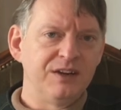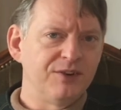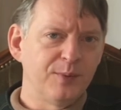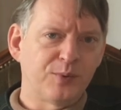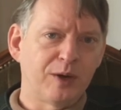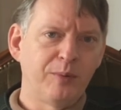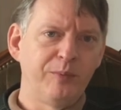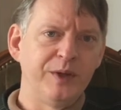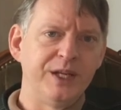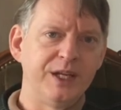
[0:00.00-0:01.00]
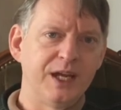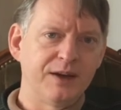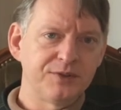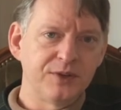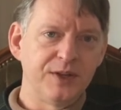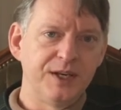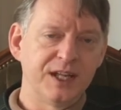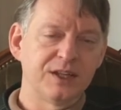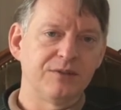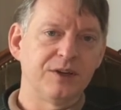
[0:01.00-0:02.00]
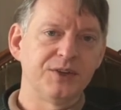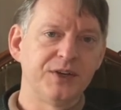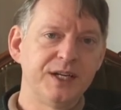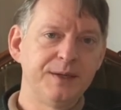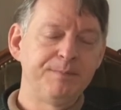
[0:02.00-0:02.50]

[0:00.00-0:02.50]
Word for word: very probably after the death of André